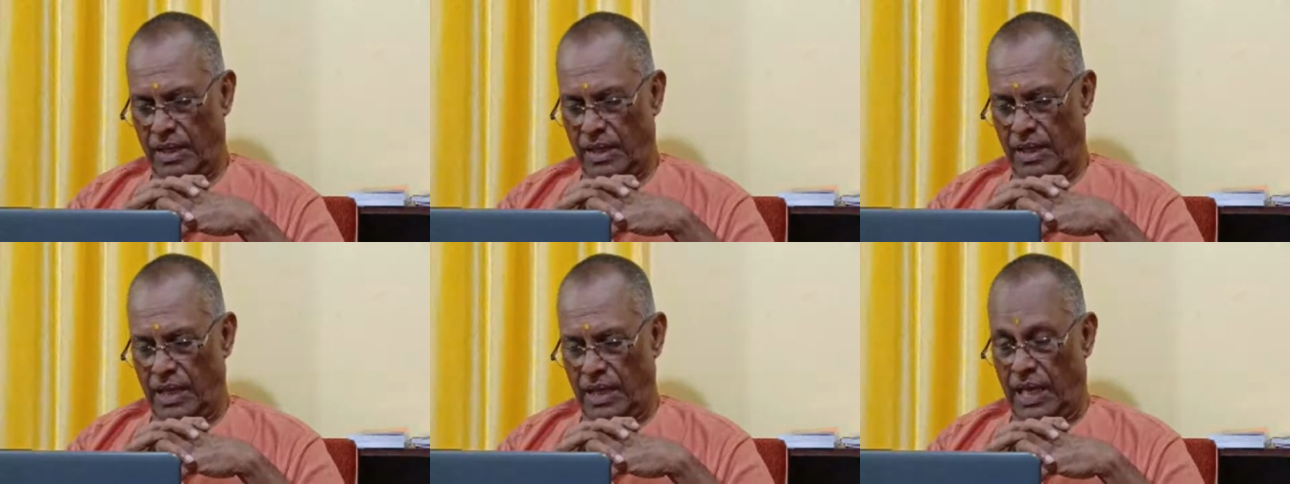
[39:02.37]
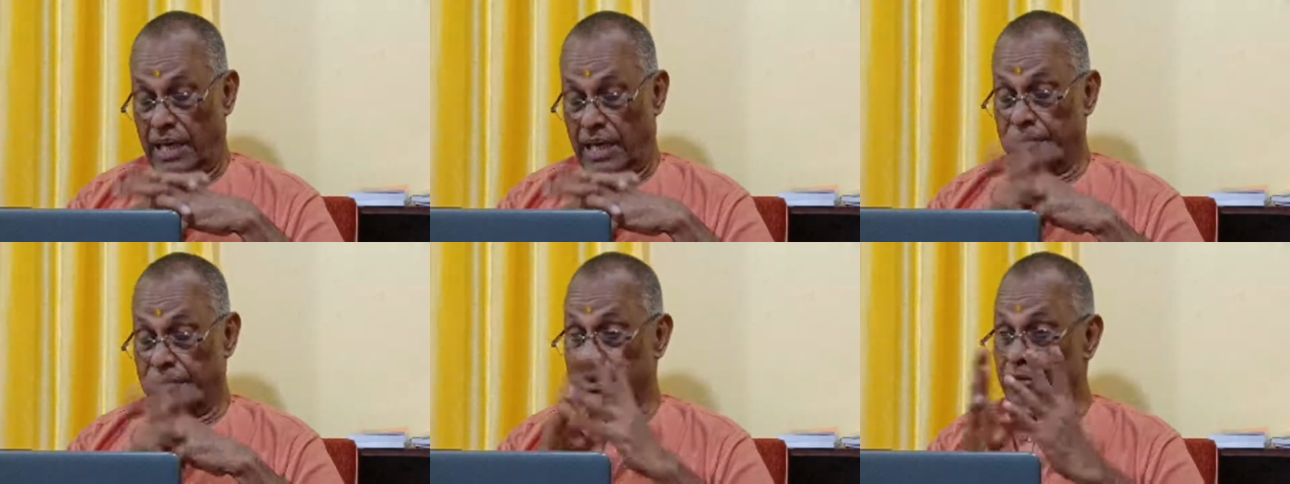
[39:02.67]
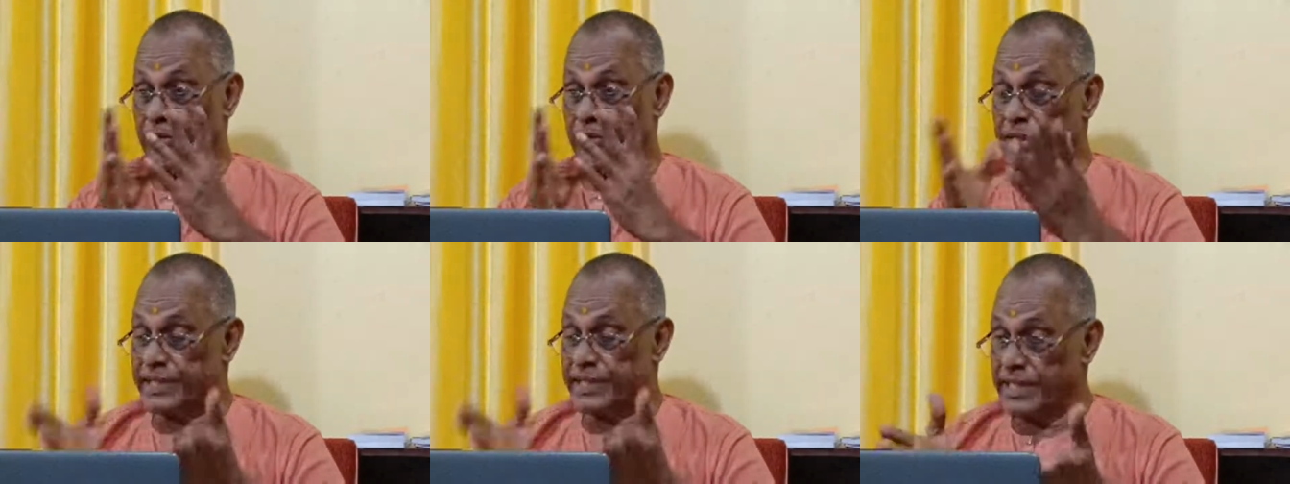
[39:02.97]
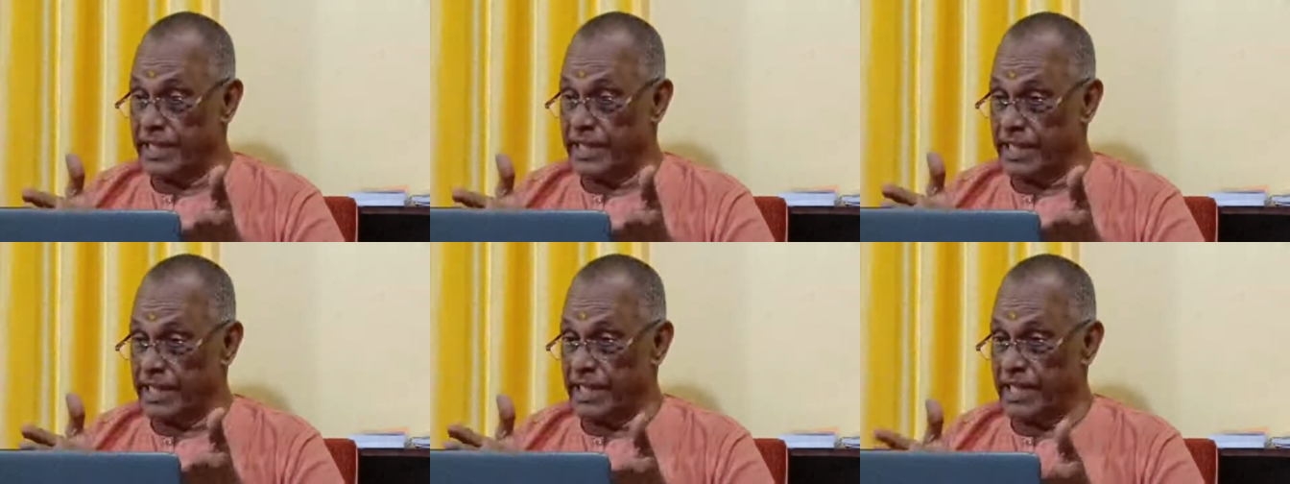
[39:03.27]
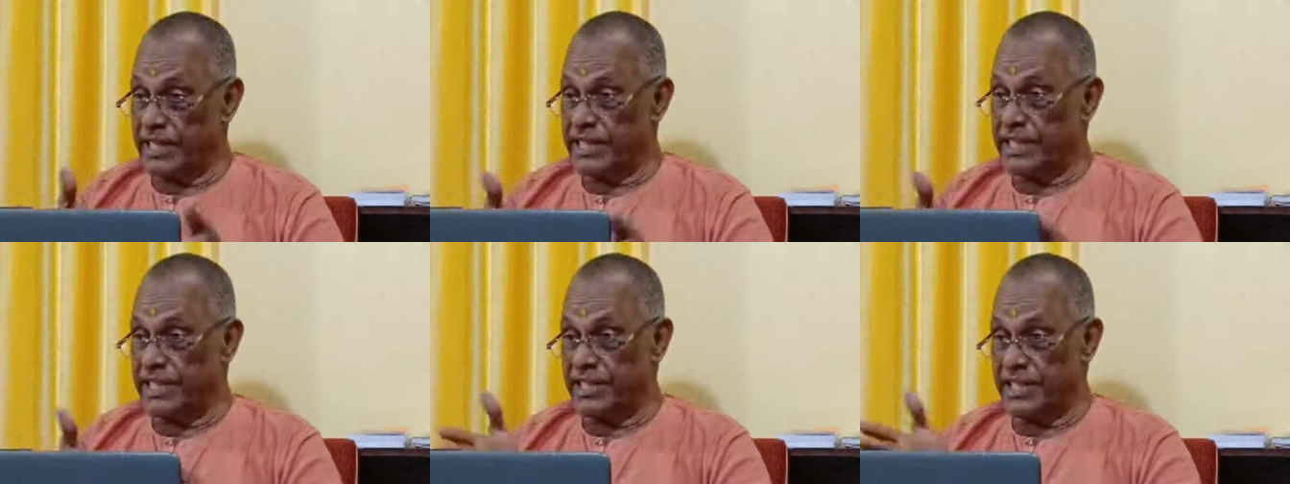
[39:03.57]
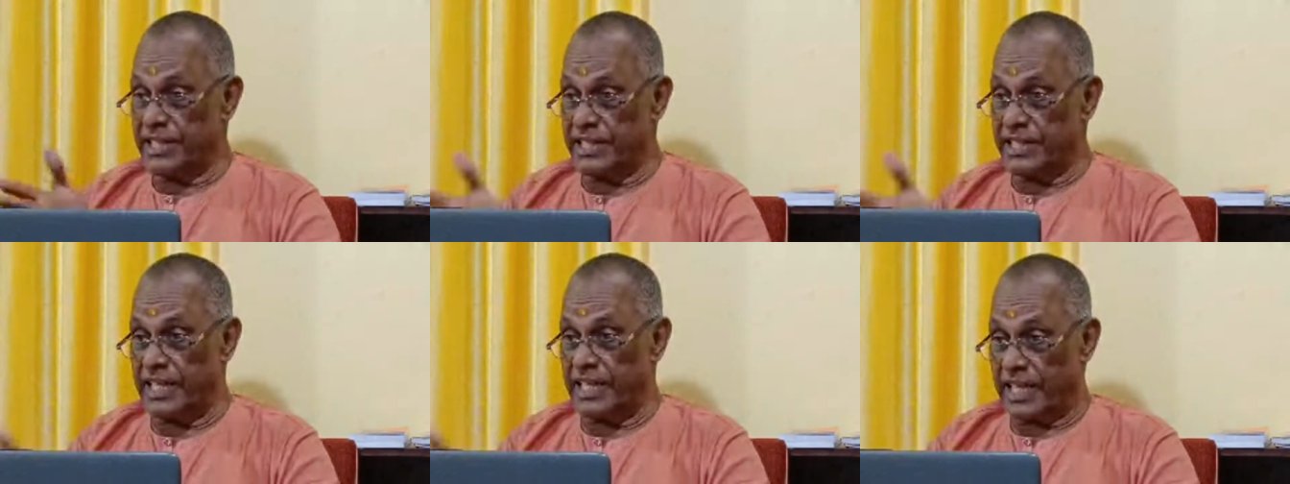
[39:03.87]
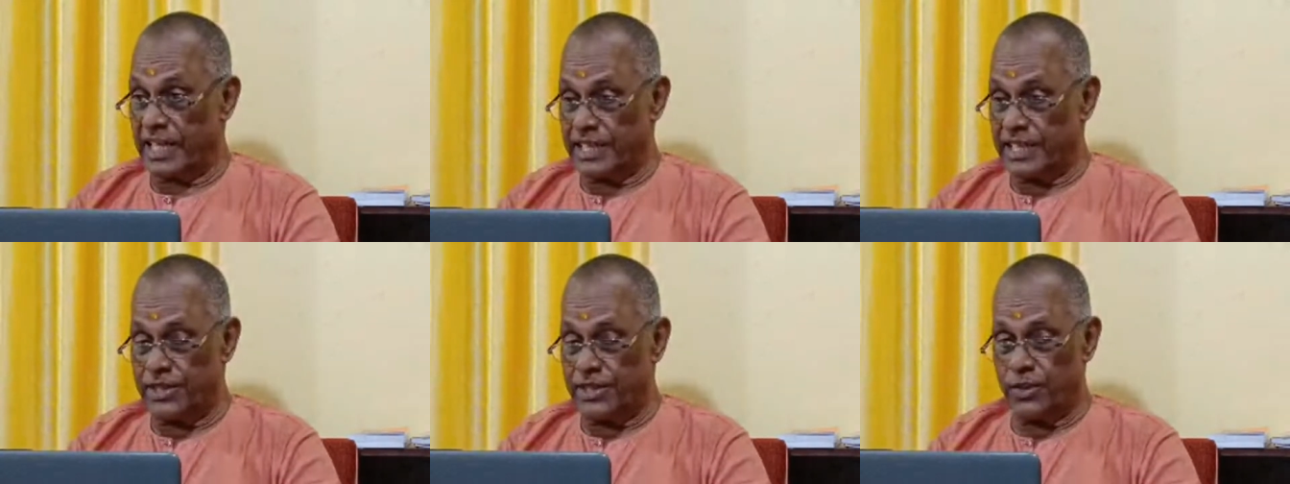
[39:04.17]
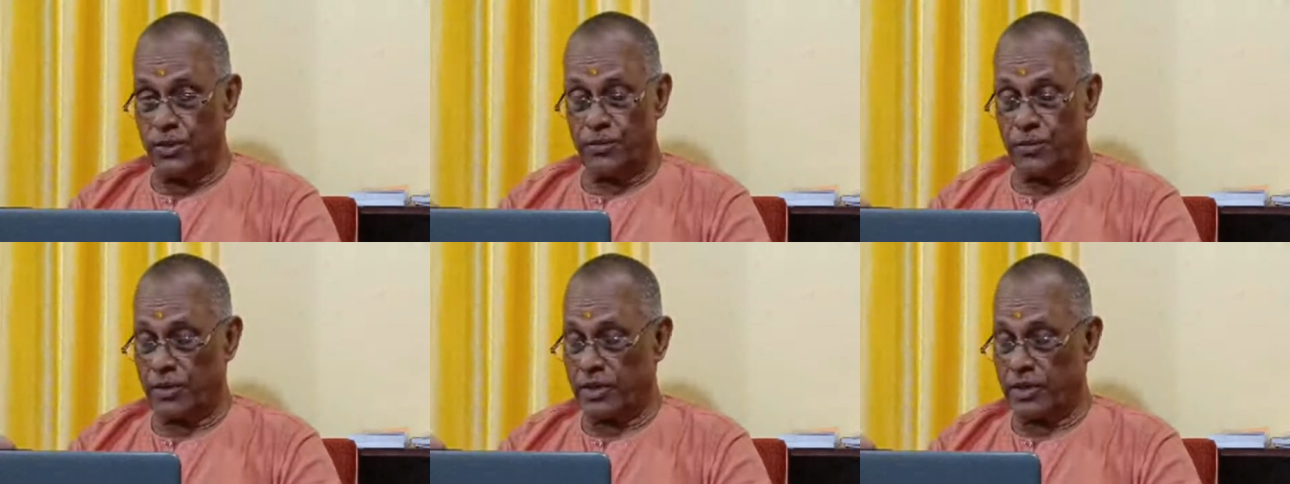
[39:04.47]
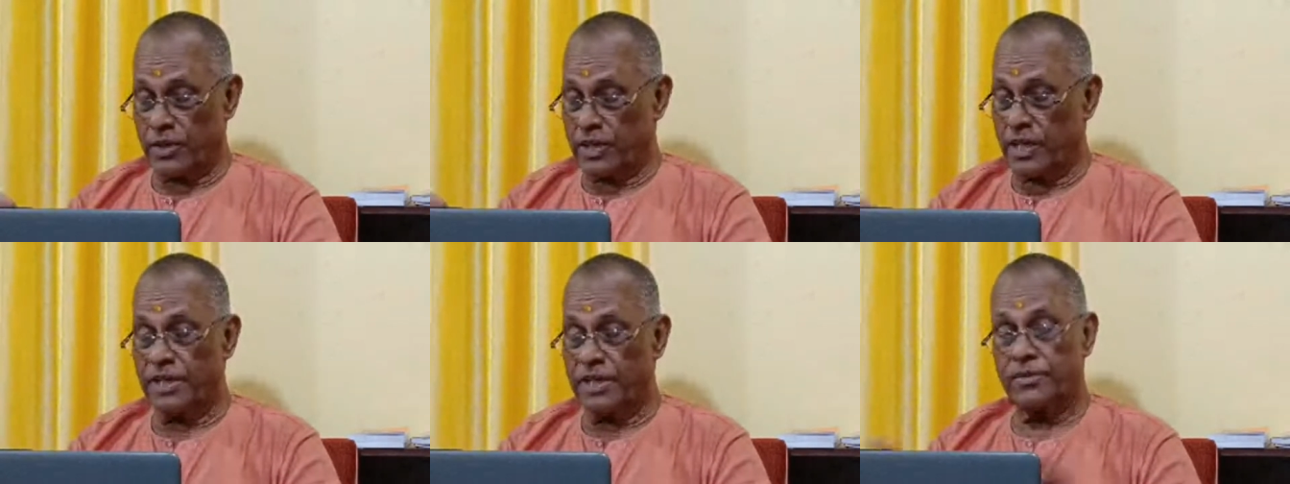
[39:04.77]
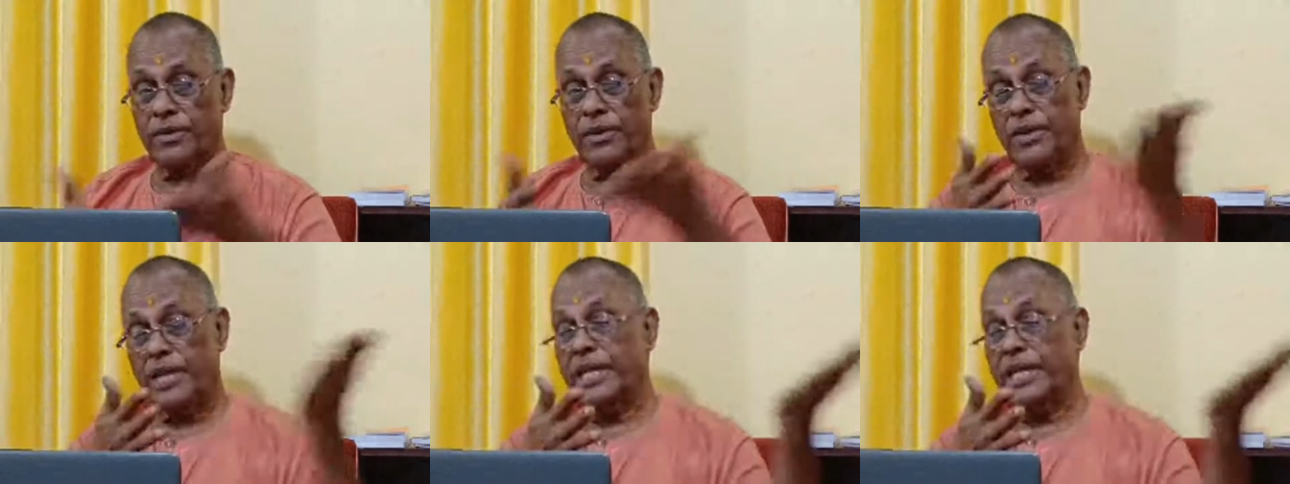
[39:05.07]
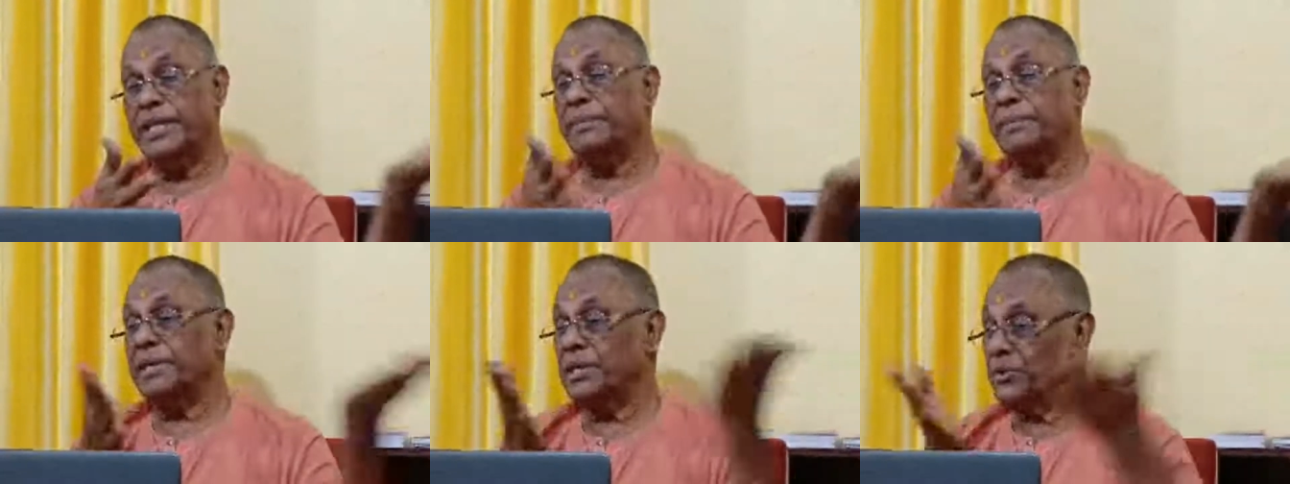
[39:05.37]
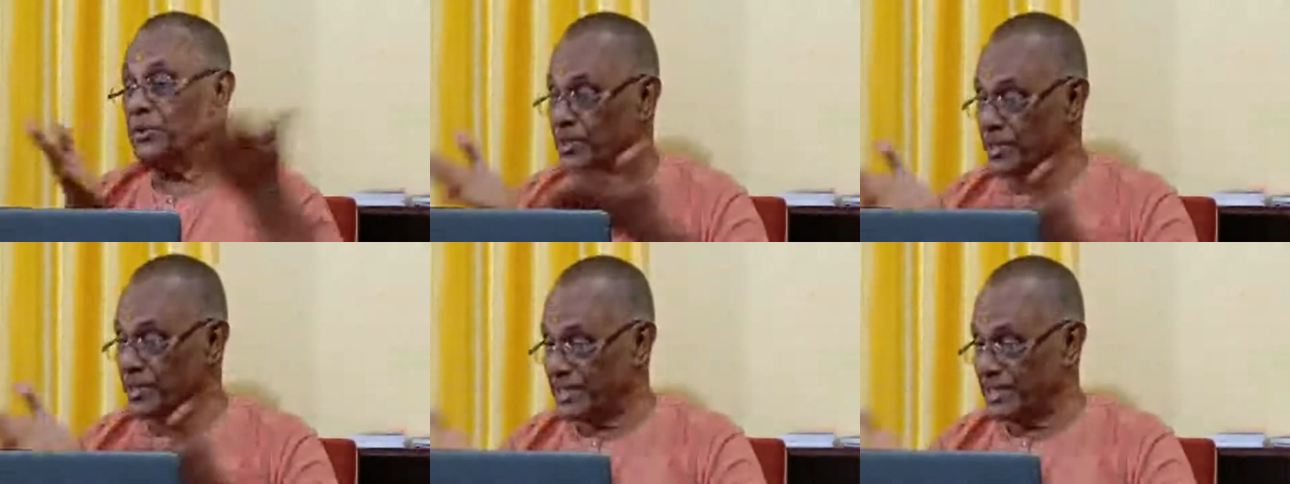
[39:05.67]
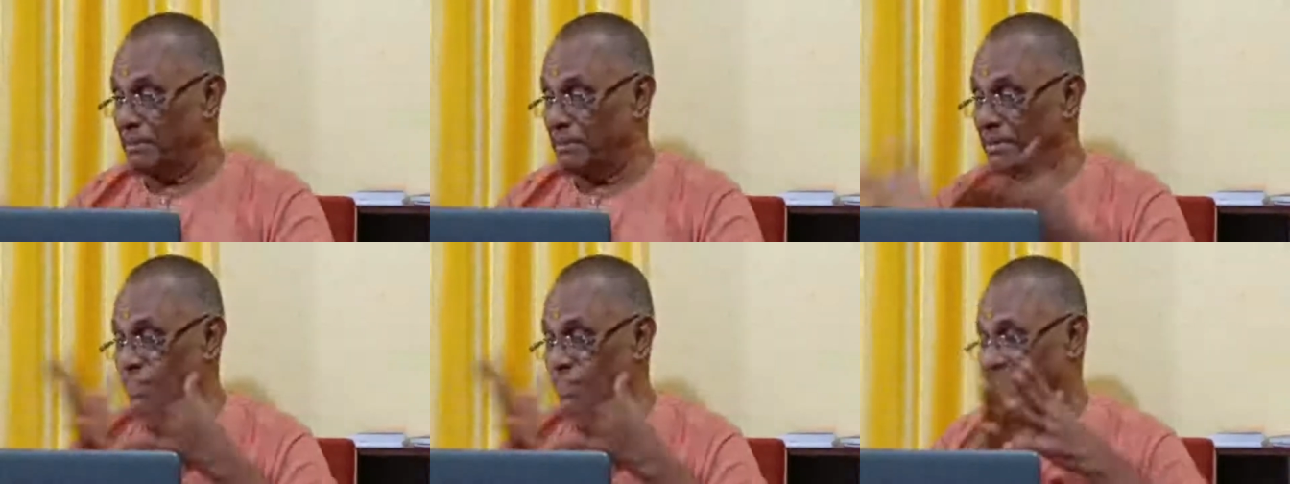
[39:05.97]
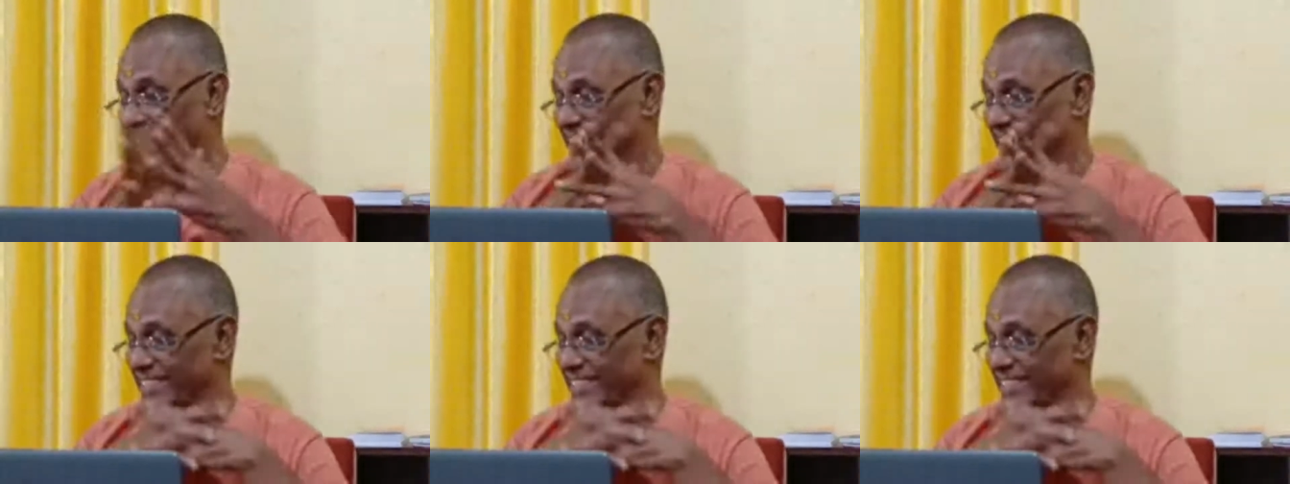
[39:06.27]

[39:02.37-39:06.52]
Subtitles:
And we were seeing it, this is the attitude for her, for anybody who is coming in.